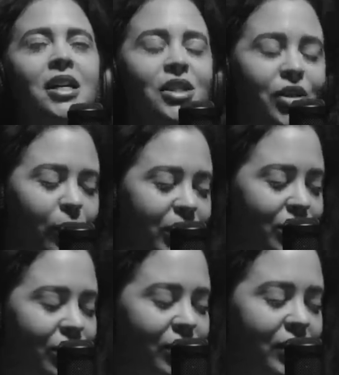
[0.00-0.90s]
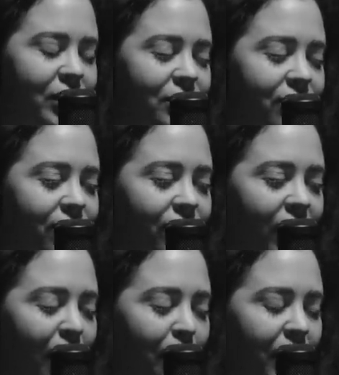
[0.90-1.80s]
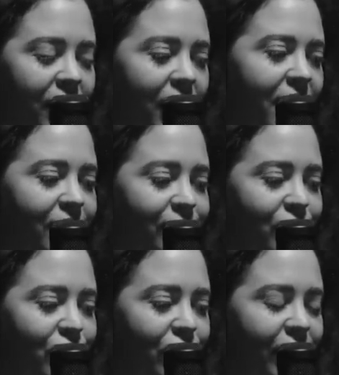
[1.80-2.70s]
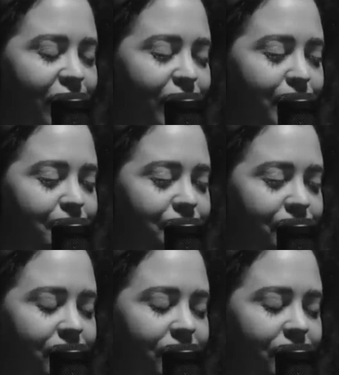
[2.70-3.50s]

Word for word: So we took this epic kind of journey from